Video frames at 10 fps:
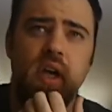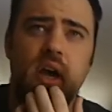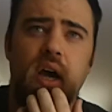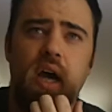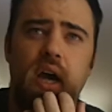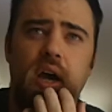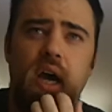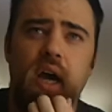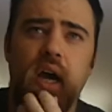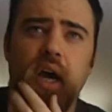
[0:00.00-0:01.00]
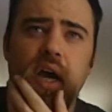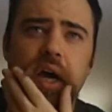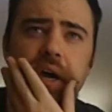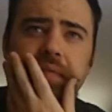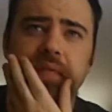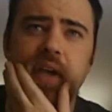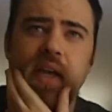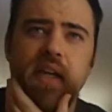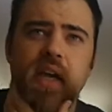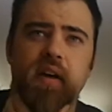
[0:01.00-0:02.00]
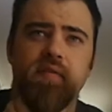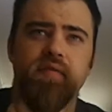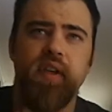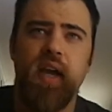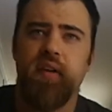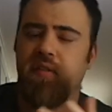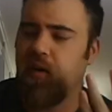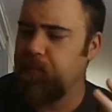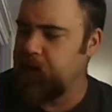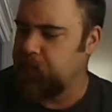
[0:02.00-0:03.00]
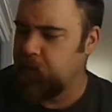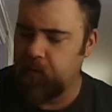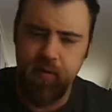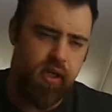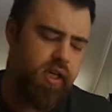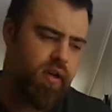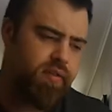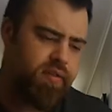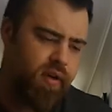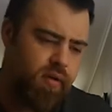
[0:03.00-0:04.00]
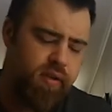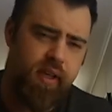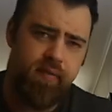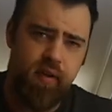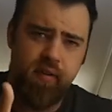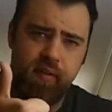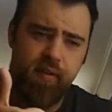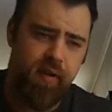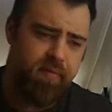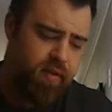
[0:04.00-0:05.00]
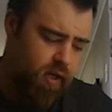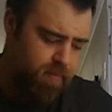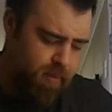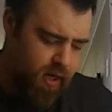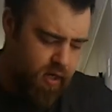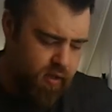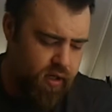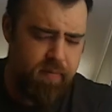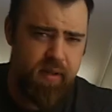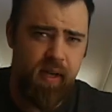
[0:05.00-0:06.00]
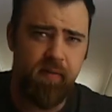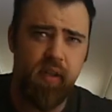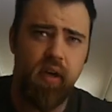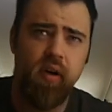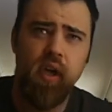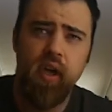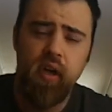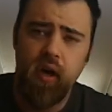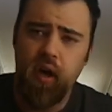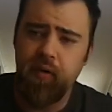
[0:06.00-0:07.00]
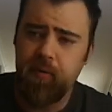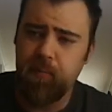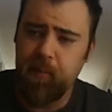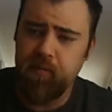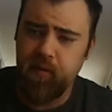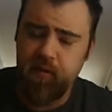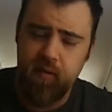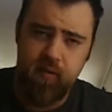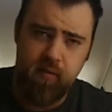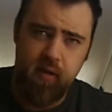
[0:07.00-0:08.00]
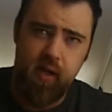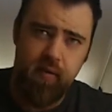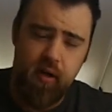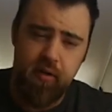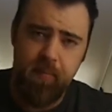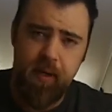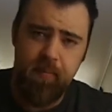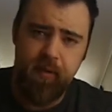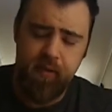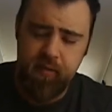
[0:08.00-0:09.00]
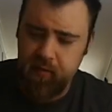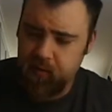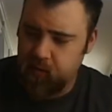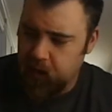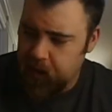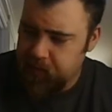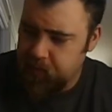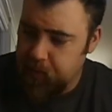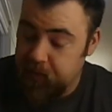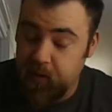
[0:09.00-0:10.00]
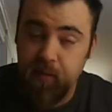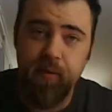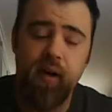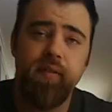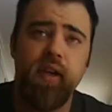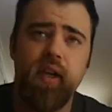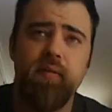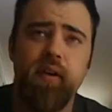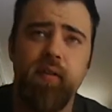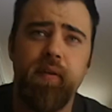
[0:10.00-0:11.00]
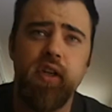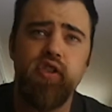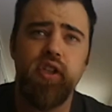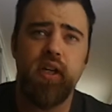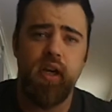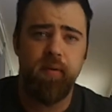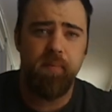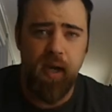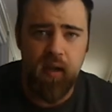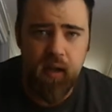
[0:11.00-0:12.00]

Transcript: Um, and yeah, so many more videos, so give this a thumbs up, uh, comment down below. Always remember to subscribe. All you people that subscribed to me so far, thank you very much. And not uh,